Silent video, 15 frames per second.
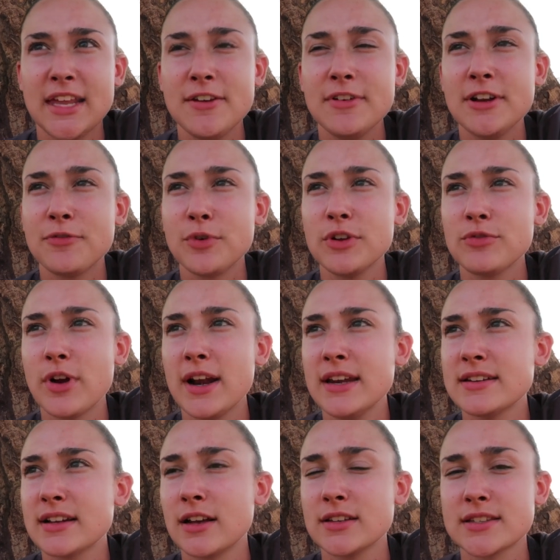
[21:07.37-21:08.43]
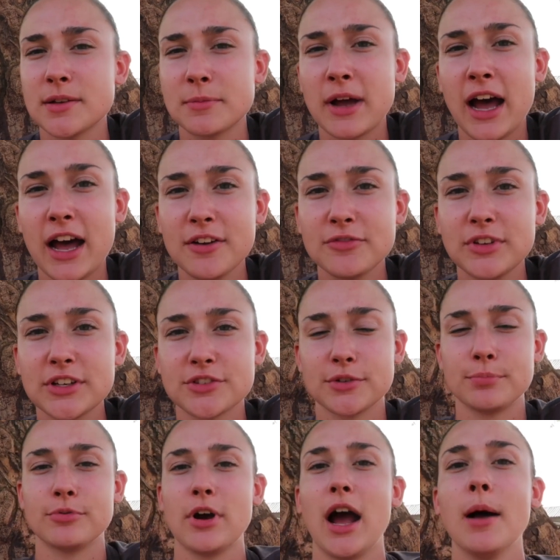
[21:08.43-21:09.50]
even if we run into some
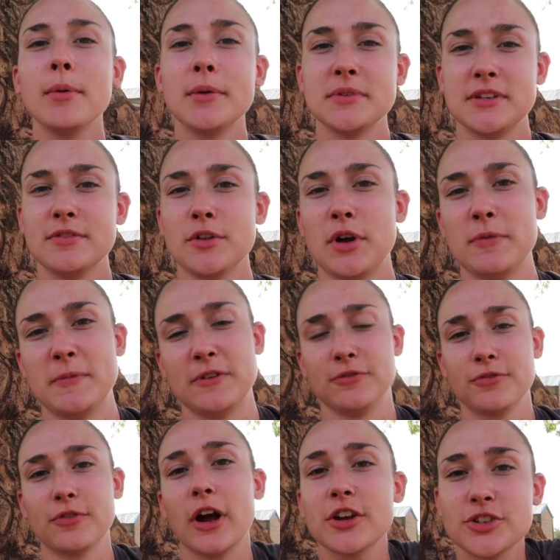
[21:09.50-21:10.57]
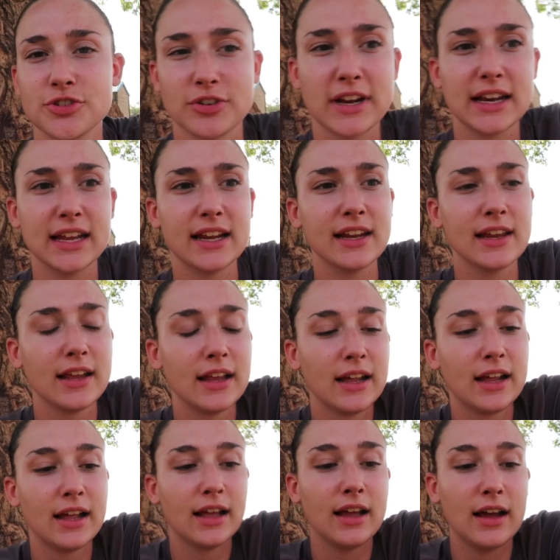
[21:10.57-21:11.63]
conflicts or problems, even though I've been frustrated,
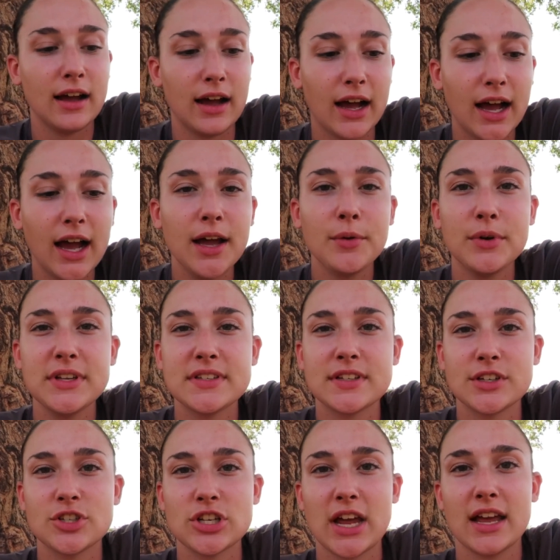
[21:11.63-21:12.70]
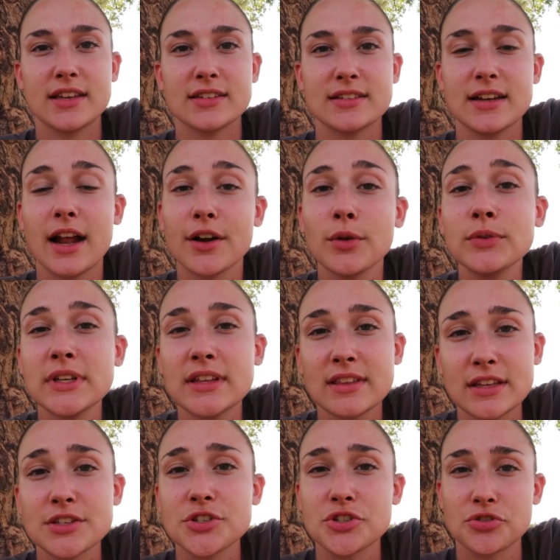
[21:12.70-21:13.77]
I would suggest not only
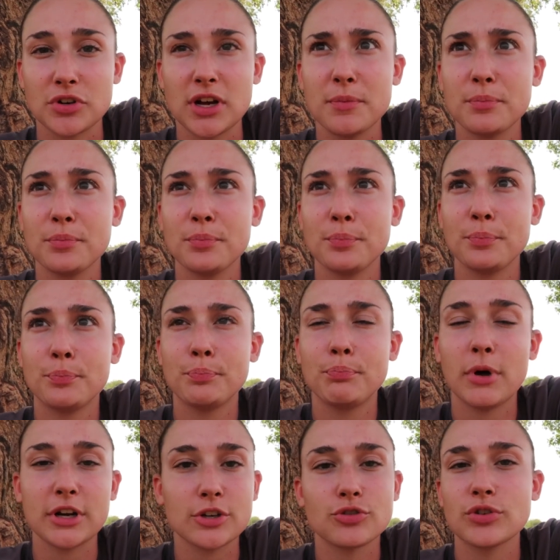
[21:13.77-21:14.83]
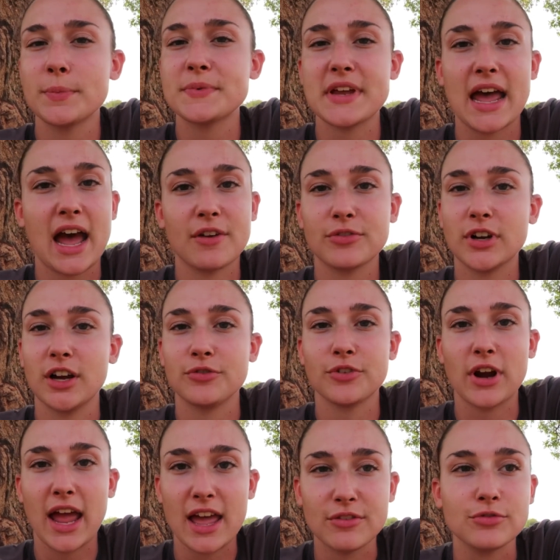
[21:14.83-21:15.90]
this trip, but a trip to Africa
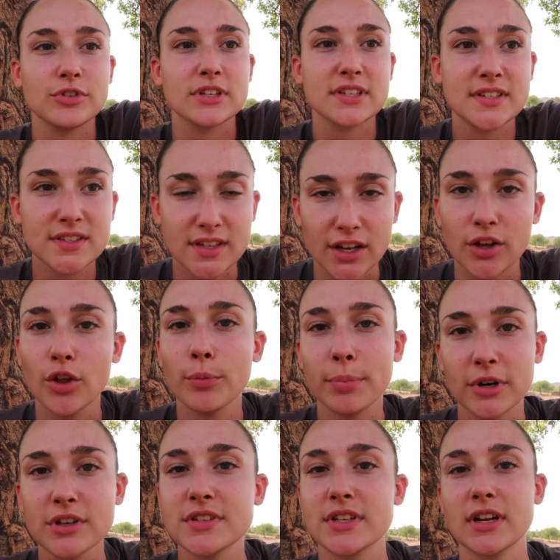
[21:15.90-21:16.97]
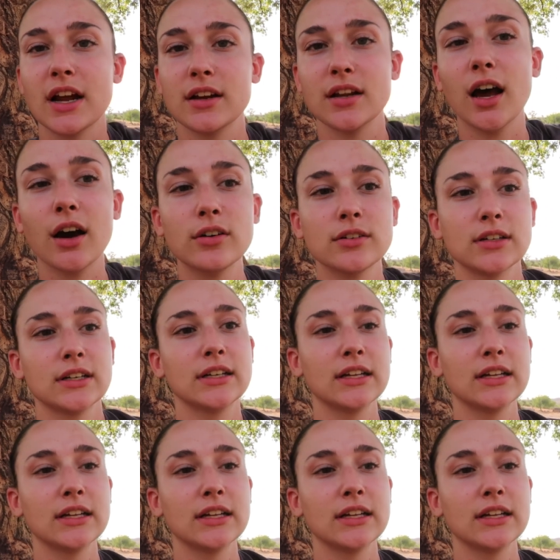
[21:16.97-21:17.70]
for every single person I know.